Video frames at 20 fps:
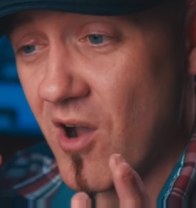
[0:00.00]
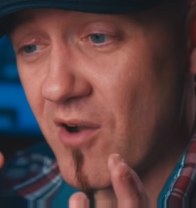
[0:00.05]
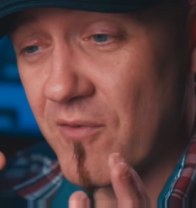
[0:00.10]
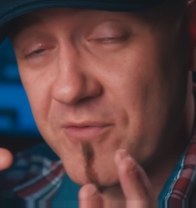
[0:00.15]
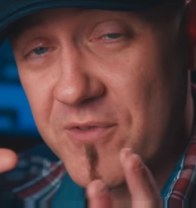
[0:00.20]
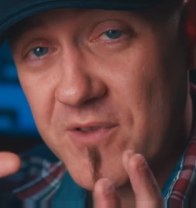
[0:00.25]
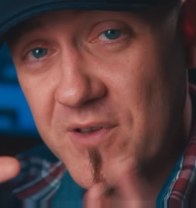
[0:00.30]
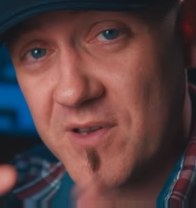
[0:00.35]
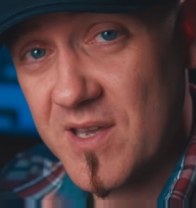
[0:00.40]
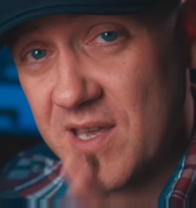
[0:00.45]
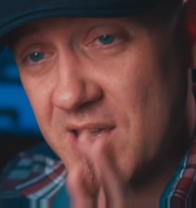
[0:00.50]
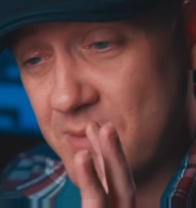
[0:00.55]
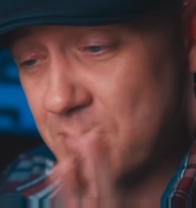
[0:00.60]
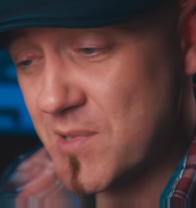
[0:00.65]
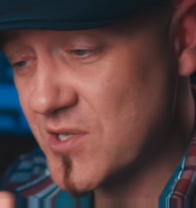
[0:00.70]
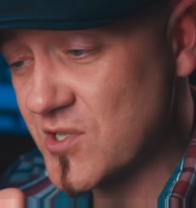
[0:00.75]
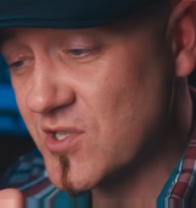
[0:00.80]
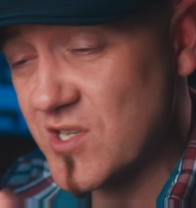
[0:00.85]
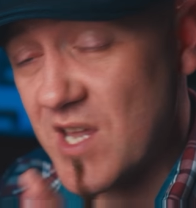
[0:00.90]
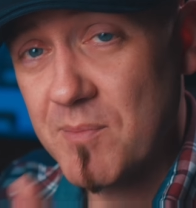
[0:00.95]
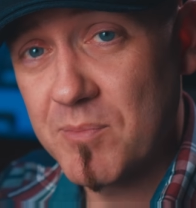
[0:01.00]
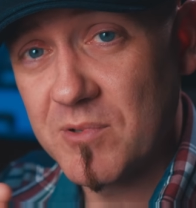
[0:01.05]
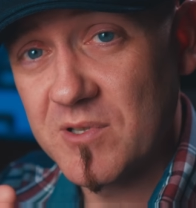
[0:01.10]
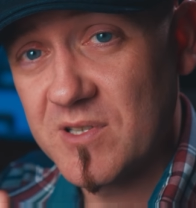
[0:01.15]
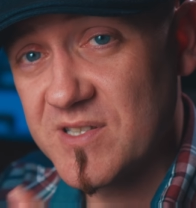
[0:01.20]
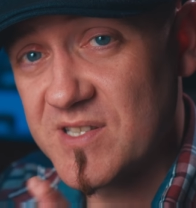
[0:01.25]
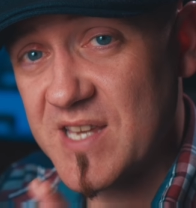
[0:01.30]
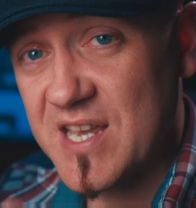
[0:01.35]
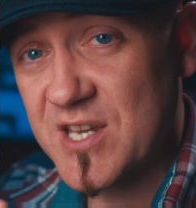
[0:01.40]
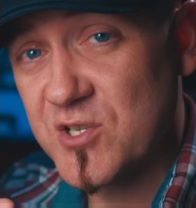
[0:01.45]
of the image
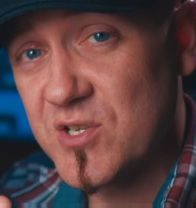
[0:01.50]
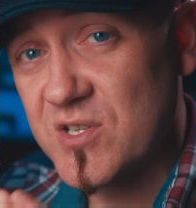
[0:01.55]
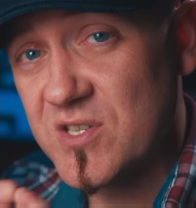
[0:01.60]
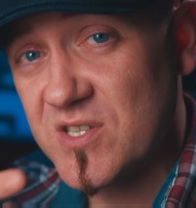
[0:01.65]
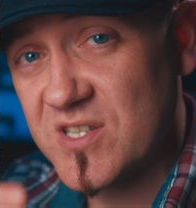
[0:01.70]
stabilization